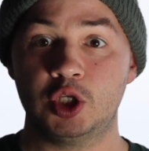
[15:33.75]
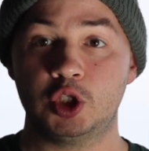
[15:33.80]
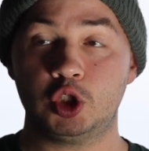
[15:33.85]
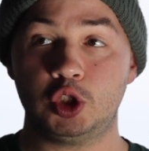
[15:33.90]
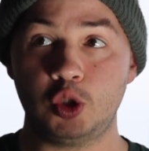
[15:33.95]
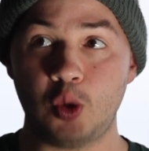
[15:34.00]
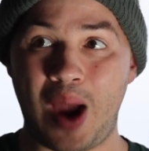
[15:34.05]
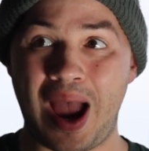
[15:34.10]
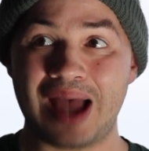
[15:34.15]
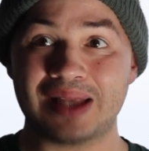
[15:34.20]

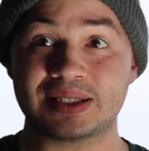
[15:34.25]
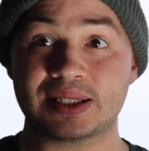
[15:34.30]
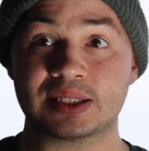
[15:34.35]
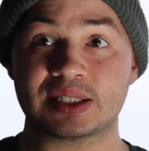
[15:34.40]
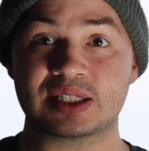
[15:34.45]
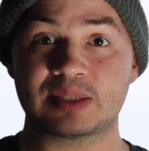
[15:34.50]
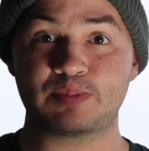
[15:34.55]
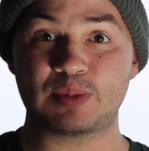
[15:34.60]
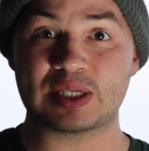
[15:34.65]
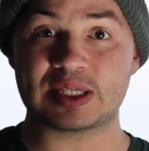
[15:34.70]
You had to
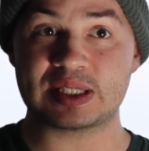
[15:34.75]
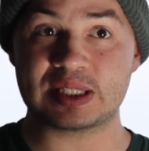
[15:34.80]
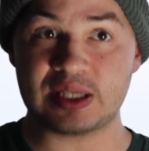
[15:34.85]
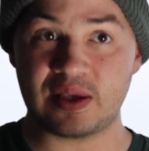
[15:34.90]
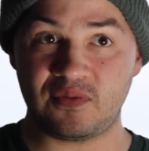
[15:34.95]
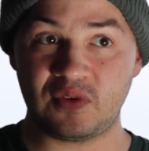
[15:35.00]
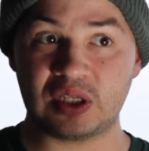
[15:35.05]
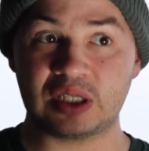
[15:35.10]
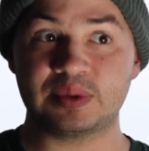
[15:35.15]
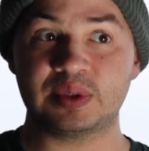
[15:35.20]

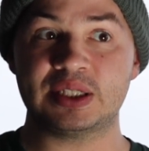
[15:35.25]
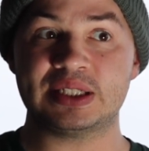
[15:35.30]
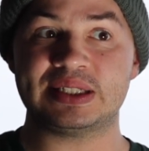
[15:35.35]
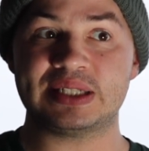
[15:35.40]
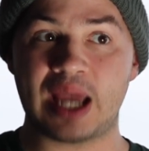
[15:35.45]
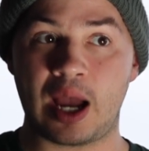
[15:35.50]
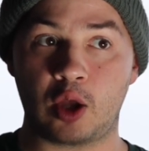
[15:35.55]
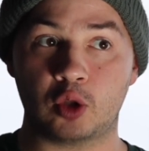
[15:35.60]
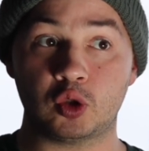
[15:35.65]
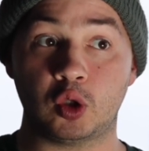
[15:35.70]
specifically
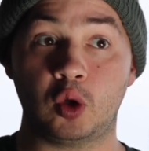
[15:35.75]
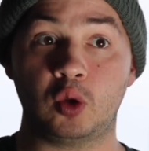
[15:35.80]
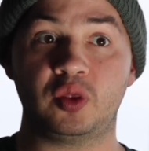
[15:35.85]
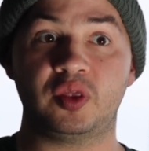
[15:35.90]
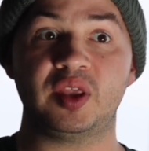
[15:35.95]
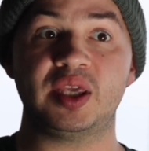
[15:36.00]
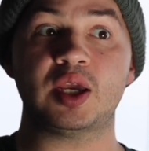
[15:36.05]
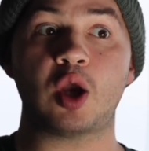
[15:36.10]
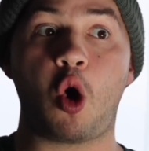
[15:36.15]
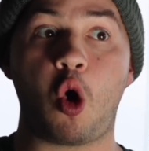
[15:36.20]
download
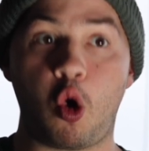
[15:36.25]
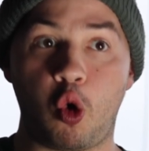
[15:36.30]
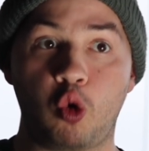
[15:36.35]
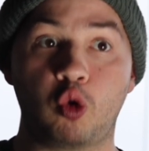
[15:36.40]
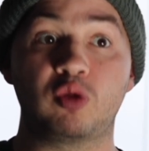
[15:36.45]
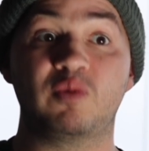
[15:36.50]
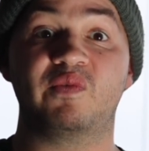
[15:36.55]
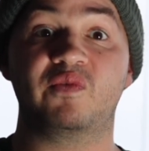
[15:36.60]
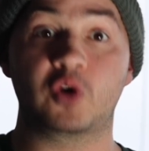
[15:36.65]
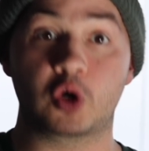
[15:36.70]
the old
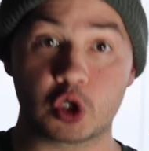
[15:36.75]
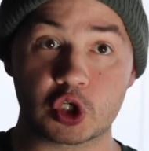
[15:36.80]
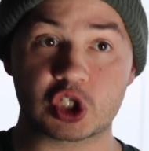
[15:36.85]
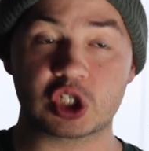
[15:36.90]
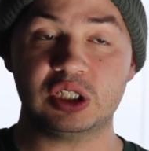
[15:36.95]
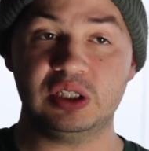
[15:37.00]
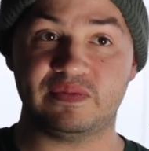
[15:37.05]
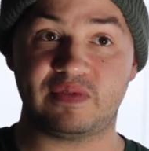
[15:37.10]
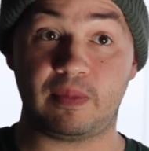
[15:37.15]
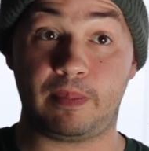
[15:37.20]

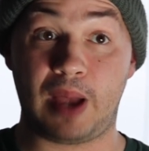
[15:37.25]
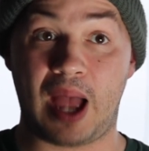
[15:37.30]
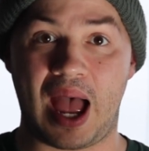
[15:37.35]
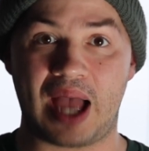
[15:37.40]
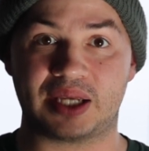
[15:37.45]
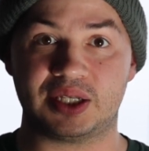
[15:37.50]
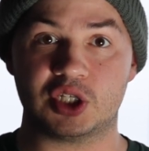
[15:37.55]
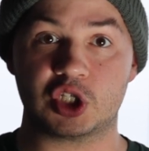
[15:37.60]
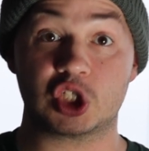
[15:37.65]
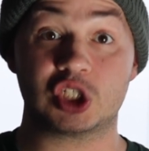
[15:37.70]
version of the
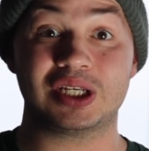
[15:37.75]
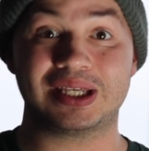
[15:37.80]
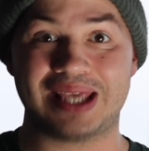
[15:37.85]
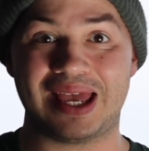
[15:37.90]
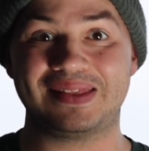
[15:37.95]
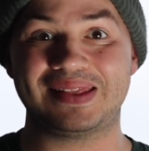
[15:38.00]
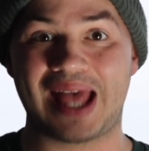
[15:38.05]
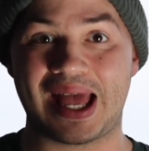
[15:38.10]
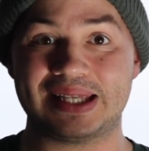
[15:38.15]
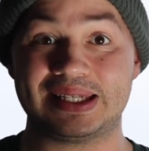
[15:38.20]
package to
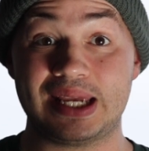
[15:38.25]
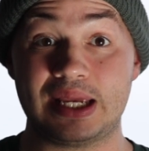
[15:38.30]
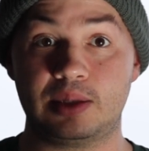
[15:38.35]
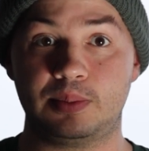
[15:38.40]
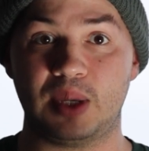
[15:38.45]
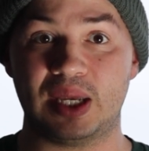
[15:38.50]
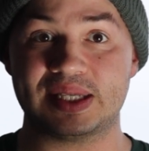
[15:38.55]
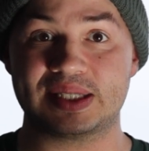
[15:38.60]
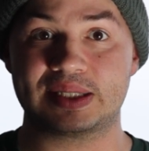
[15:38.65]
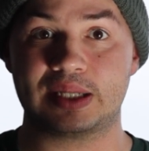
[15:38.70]
get that
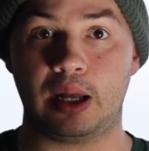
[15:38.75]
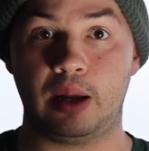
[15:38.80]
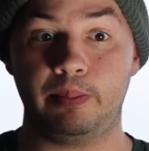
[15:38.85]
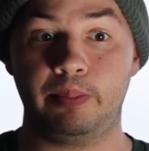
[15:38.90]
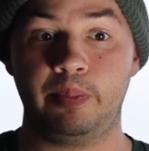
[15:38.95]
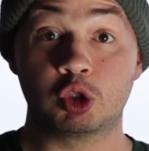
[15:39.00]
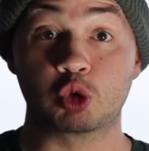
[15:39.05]
database dump.